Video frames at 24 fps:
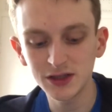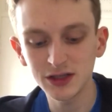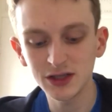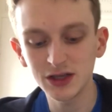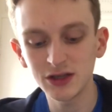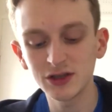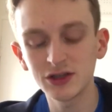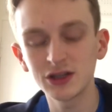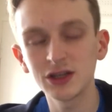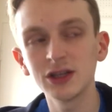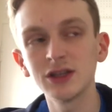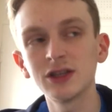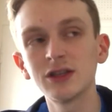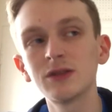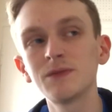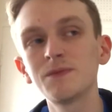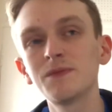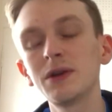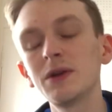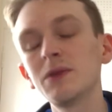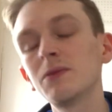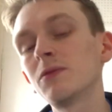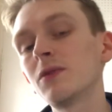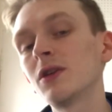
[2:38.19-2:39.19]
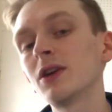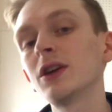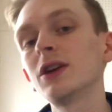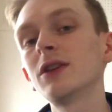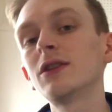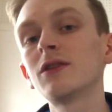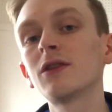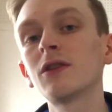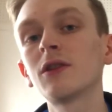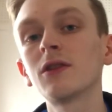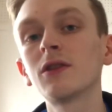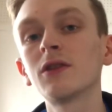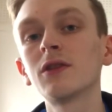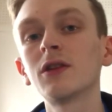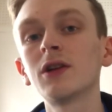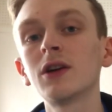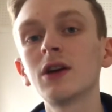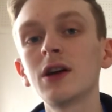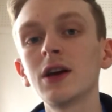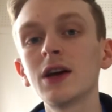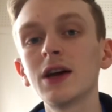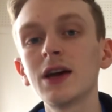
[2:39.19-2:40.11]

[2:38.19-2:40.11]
such as being worried or